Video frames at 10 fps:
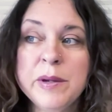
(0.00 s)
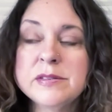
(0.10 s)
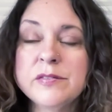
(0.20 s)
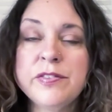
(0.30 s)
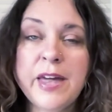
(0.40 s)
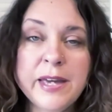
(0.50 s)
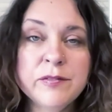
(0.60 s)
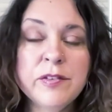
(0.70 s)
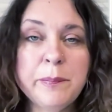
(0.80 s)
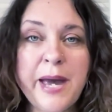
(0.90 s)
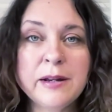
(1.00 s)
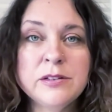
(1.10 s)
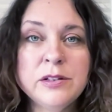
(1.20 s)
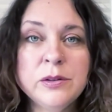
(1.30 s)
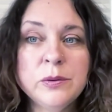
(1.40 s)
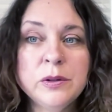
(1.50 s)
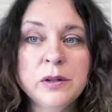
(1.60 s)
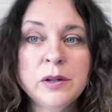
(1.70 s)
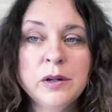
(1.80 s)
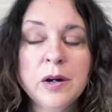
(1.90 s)
Because if they give it back to
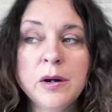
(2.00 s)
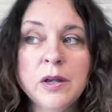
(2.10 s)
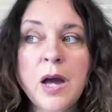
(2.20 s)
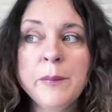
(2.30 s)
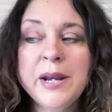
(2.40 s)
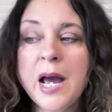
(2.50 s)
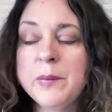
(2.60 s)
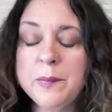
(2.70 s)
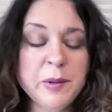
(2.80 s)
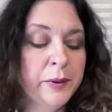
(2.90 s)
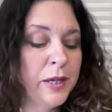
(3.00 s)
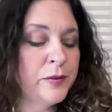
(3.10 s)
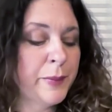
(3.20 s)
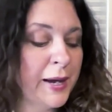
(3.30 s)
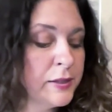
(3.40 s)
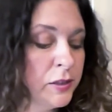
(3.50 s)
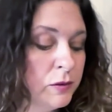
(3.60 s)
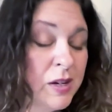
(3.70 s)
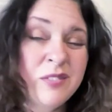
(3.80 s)
you, I mean, how many people give it back to you?